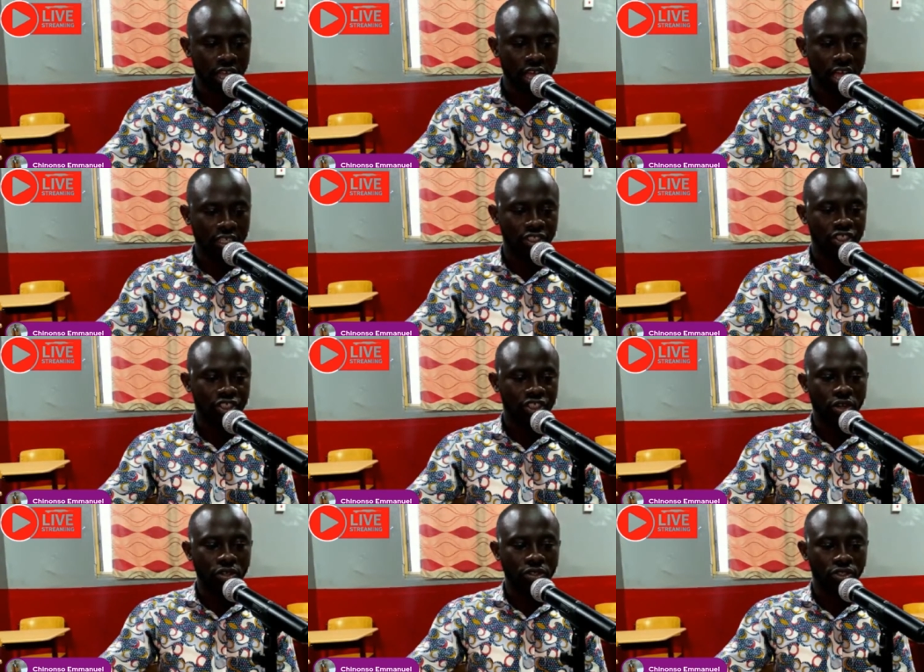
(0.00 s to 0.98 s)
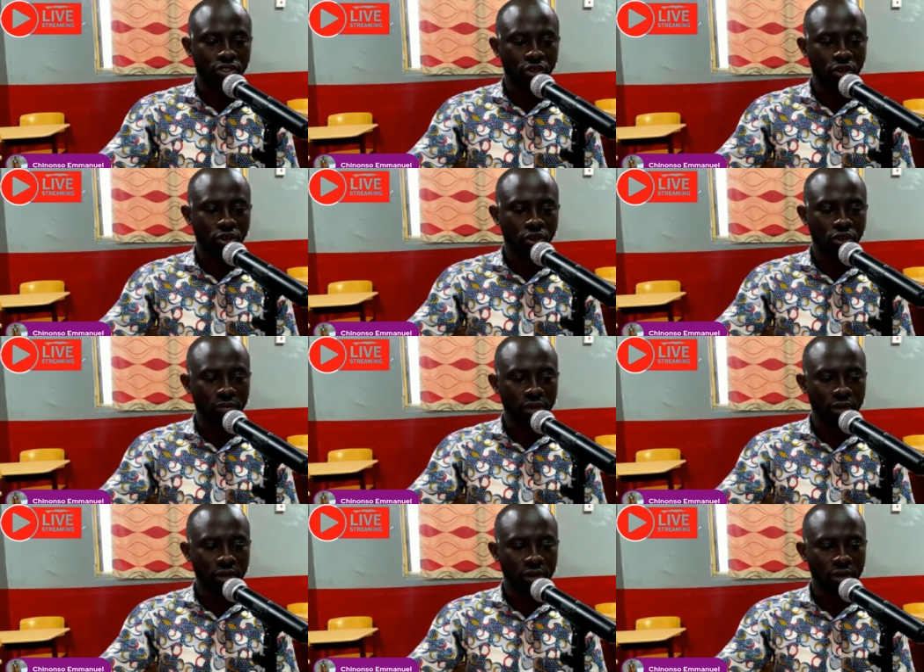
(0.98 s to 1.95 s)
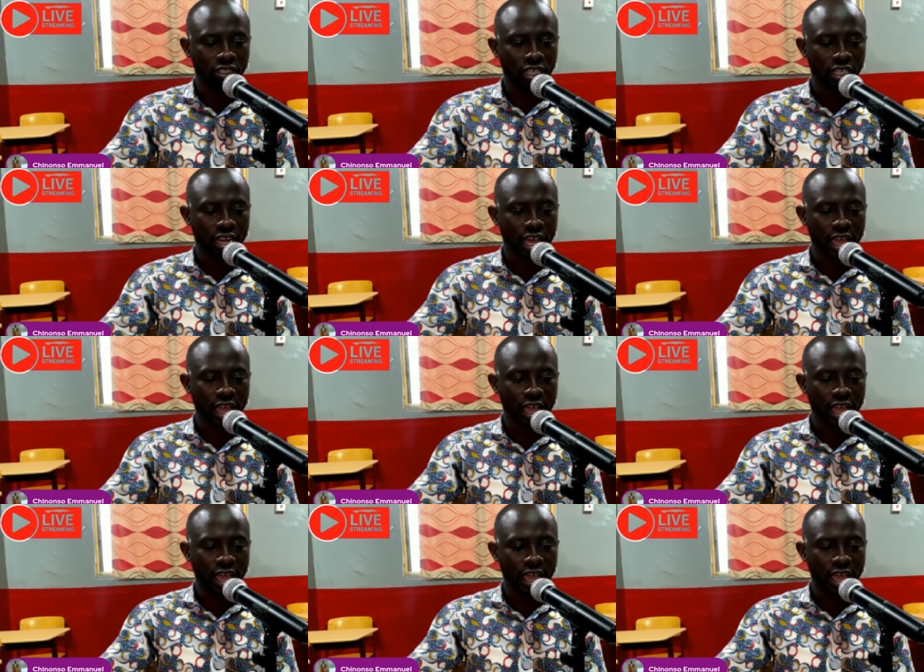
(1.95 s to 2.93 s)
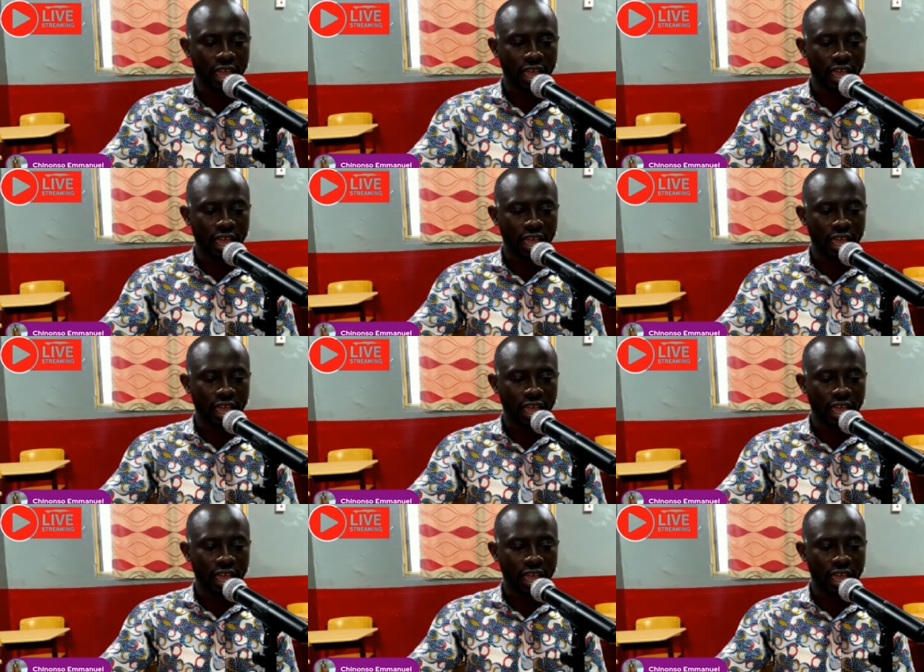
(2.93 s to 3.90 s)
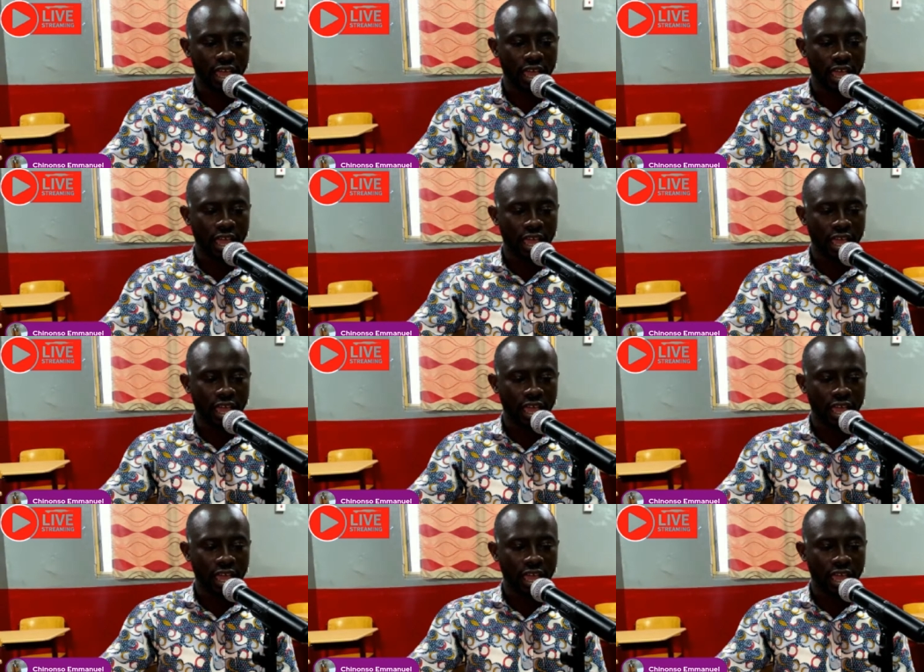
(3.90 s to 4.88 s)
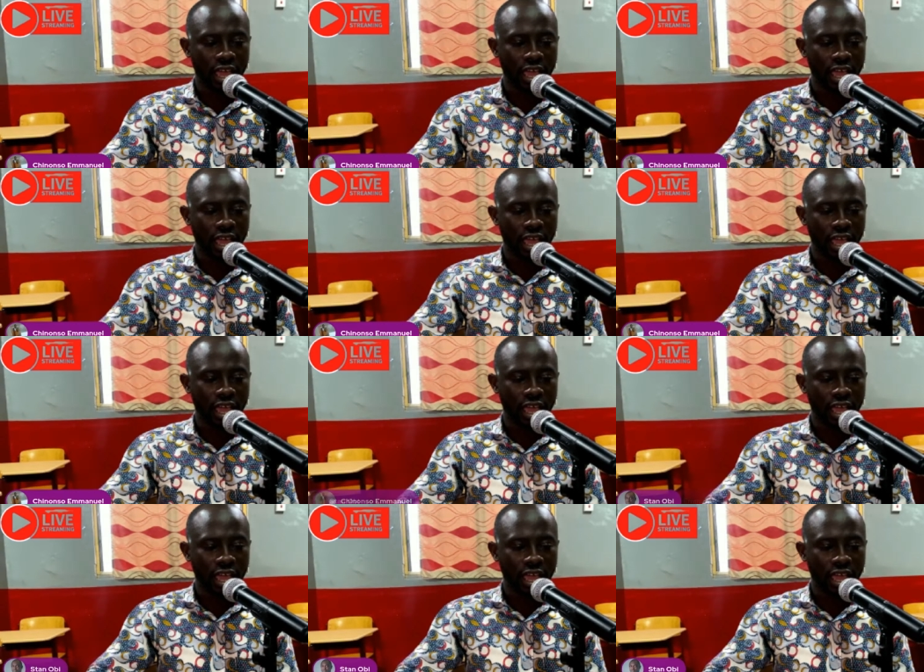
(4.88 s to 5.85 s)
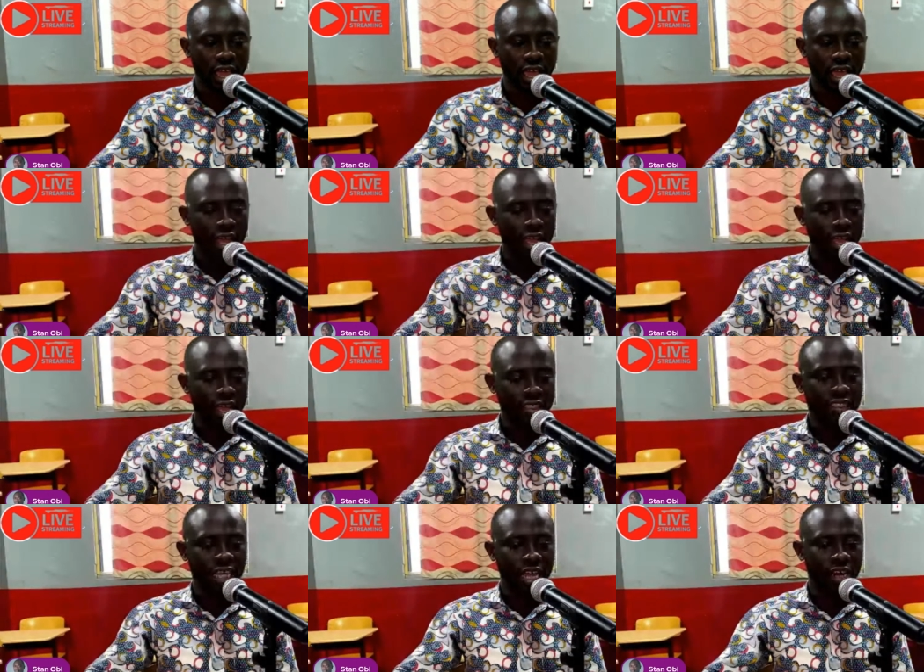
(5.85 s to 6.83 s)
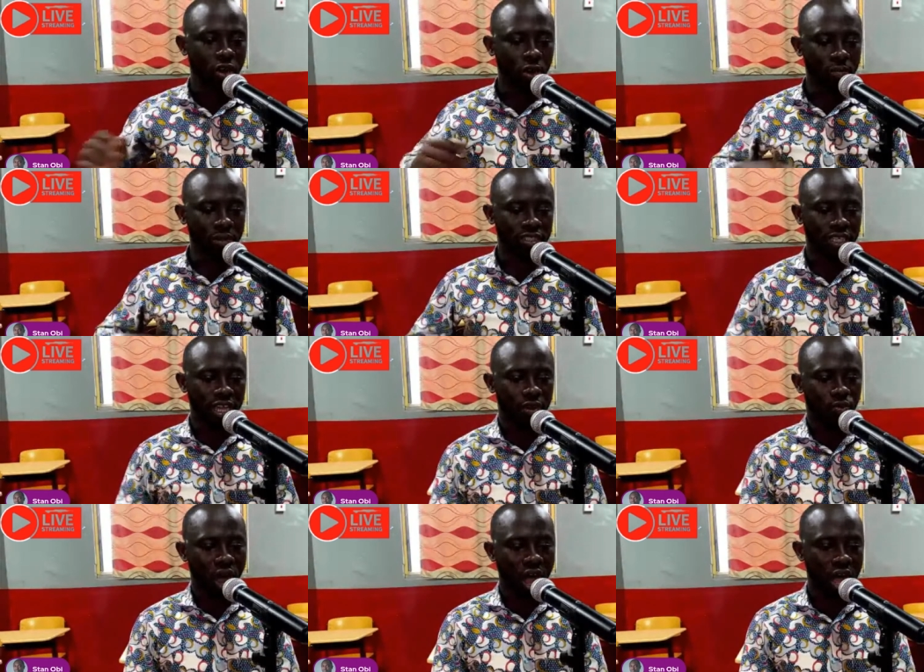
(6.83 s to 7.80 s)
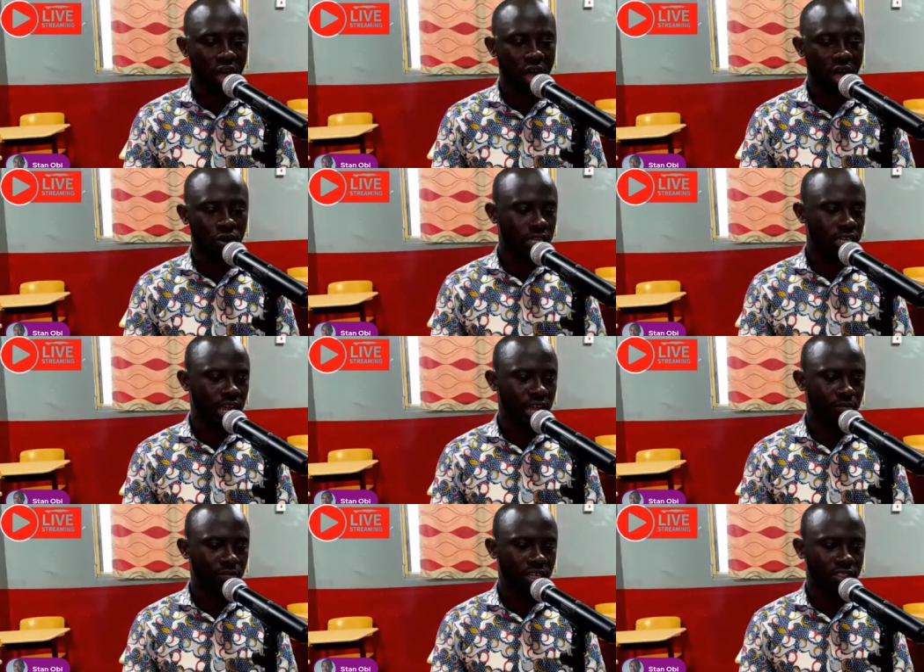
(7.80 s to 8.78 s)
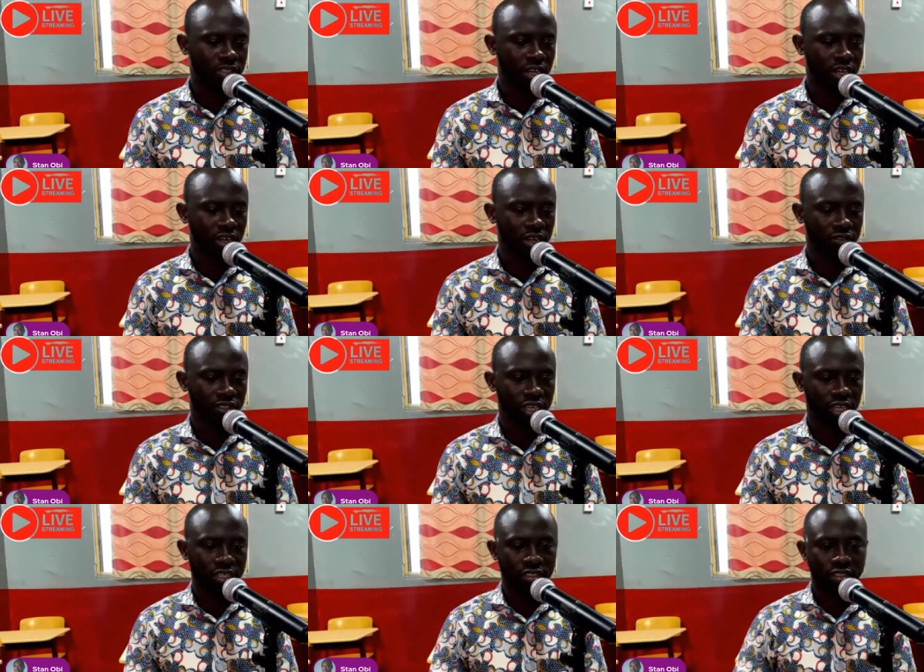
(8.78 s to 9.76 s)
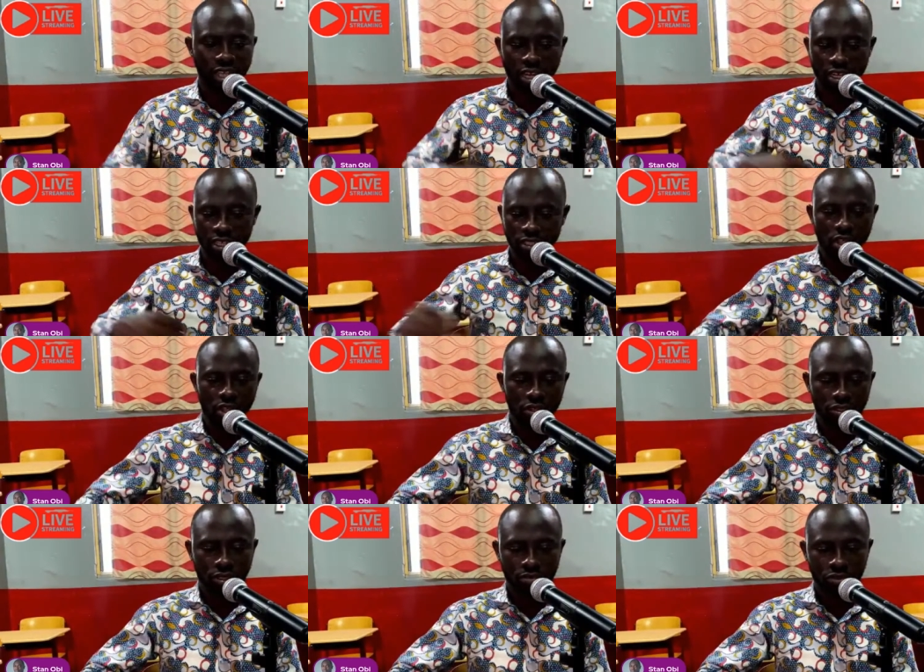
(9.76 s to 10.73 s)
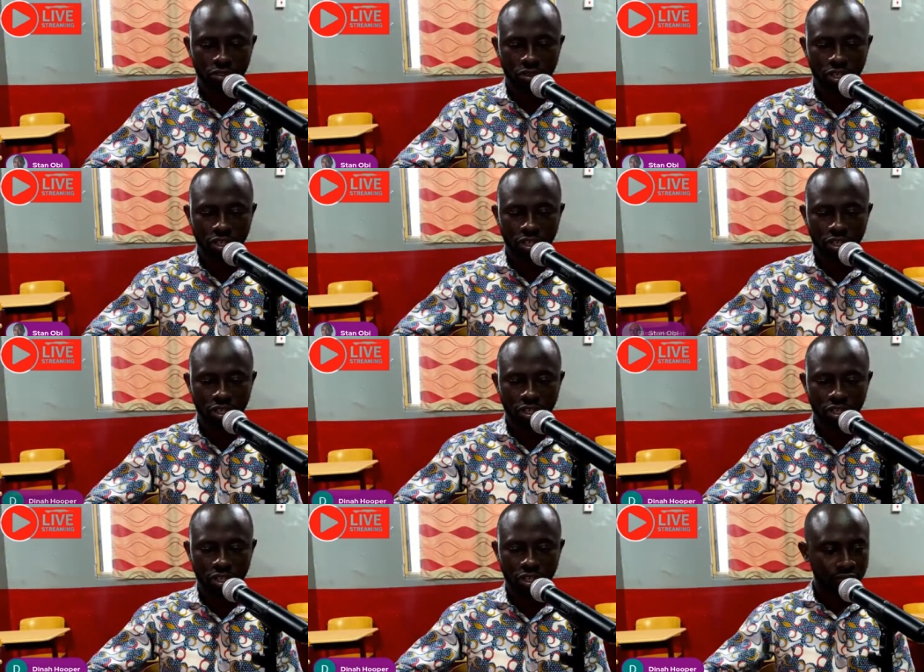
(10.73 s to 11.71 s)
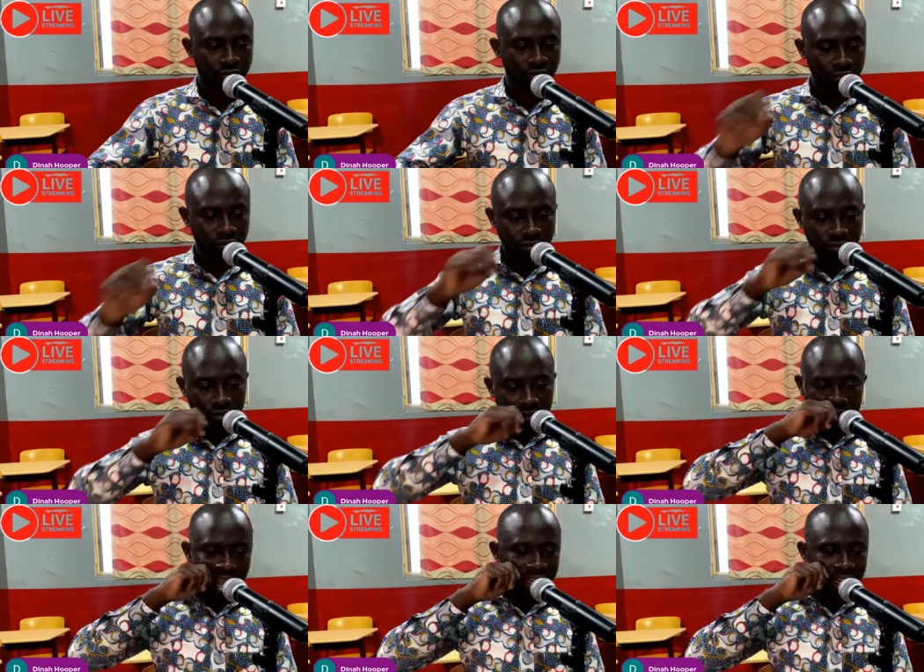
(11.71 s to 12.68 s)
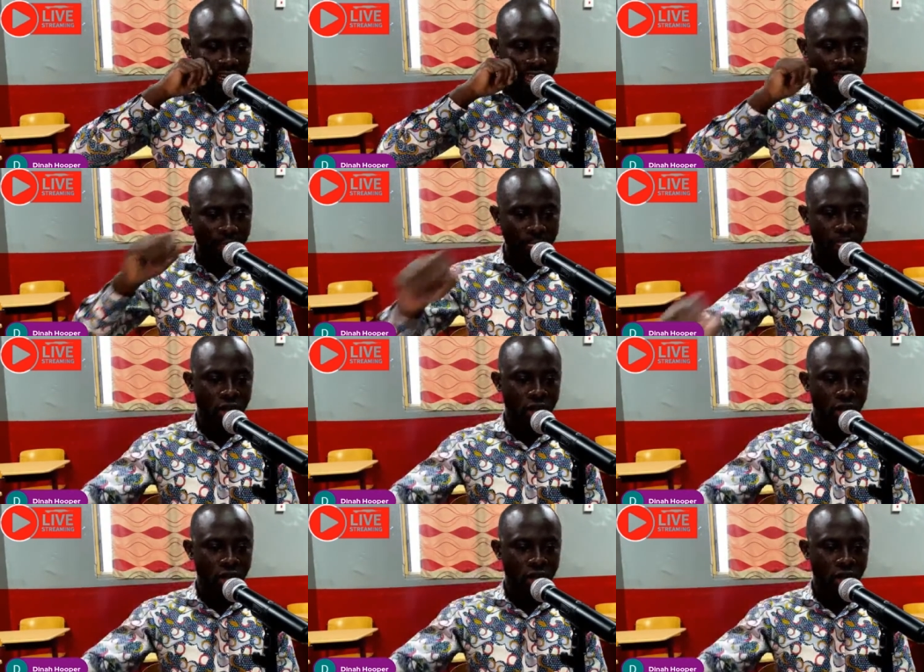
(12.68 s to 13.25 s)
Uh, Chinonso Emmanuel said, I am following from Nigeria. Nice one, sir. Awesome, Chinonso. Uh, Stan Obi said, Wow, that makes a lot of sense. That is awesome to hear. Dinah